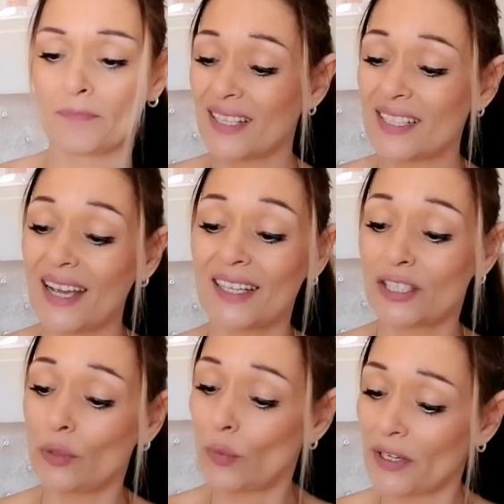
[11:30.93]
These are
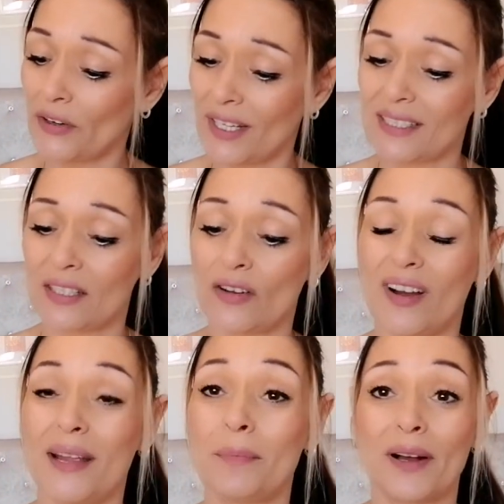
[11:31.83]
actually
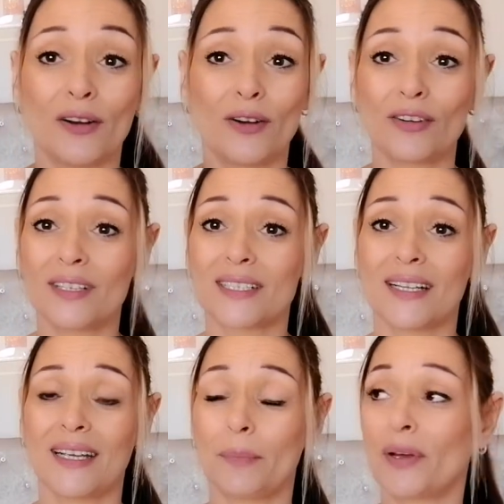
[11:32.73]
£1.99, but honestly,